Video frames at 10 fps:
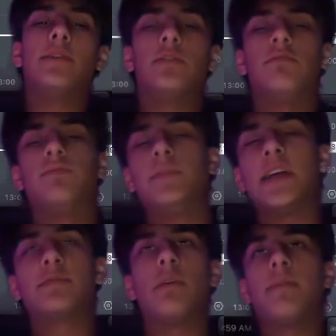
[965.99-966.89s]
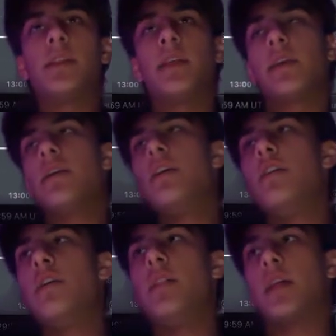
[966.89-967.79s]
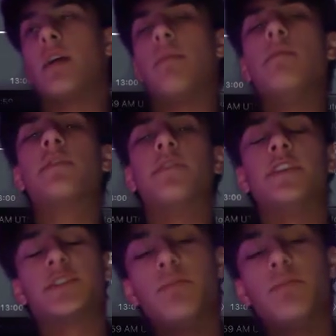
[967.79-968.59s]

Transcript: So that's probably gonna like I'll probably look for a